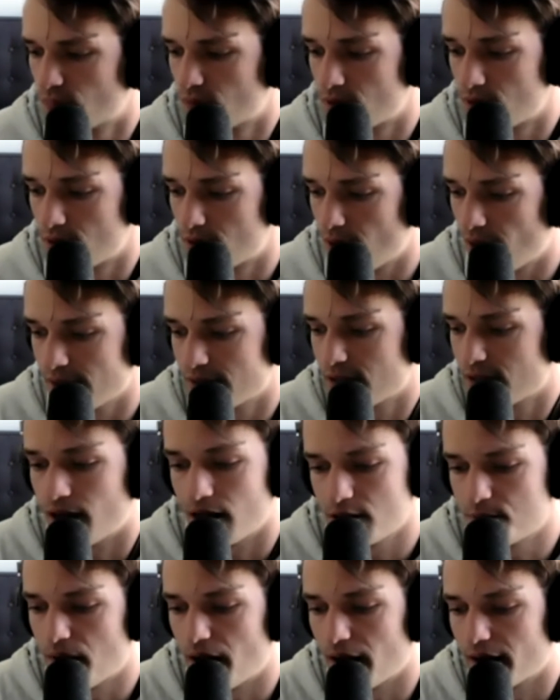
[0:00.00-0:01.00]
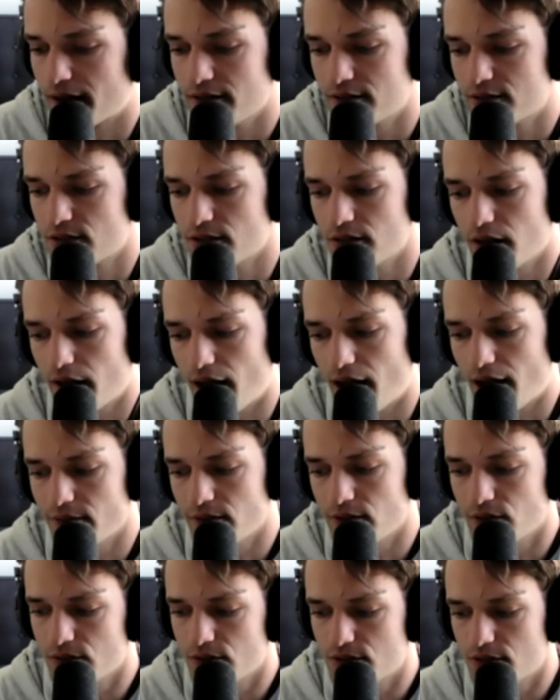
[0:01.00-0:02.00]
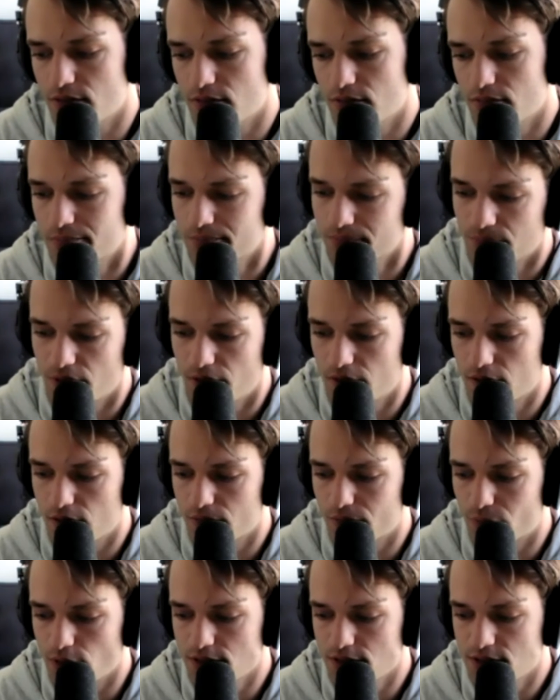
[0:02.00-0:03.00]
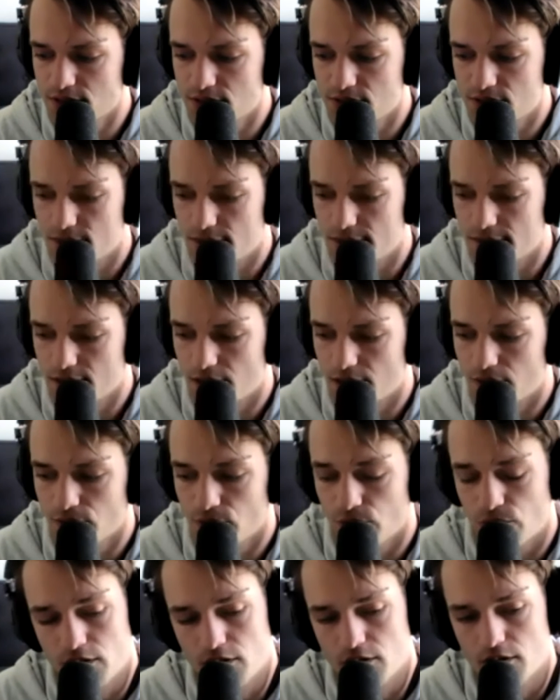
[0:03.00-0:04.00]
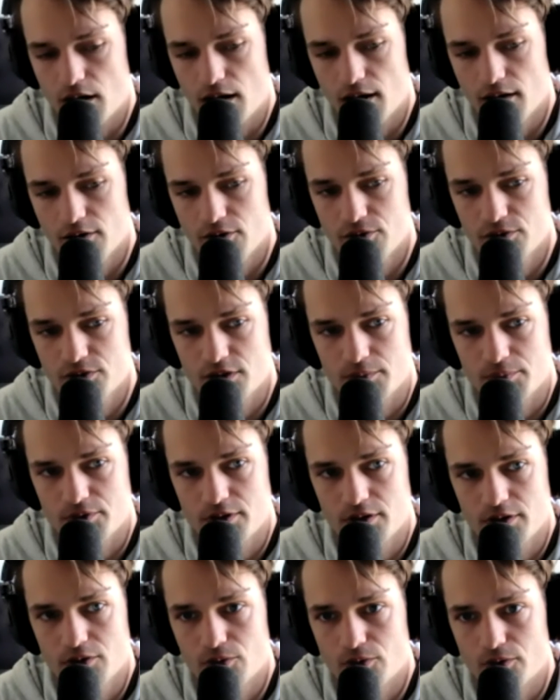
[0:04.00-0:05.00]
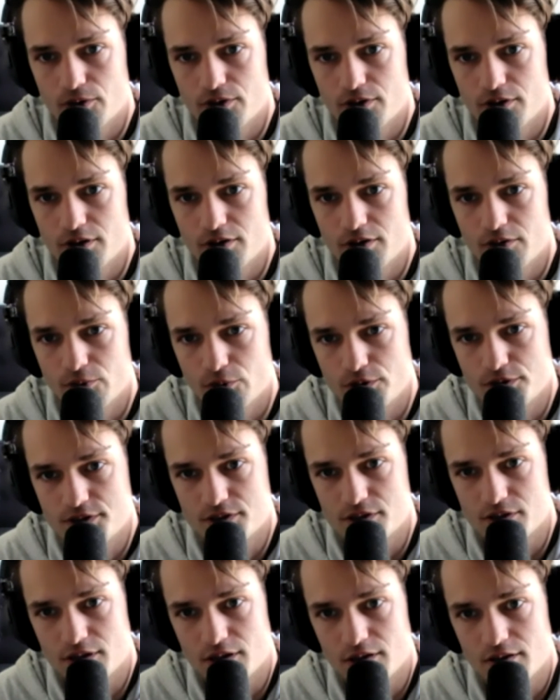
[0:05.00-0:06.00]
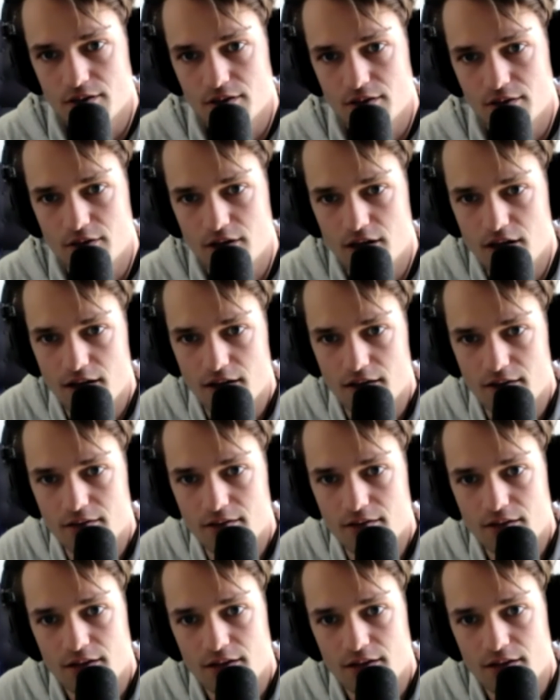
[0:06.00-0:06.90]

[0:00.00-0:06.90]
that ties back into having those inner voices that tell you that you can't do something or the inner voices that tell you that you can.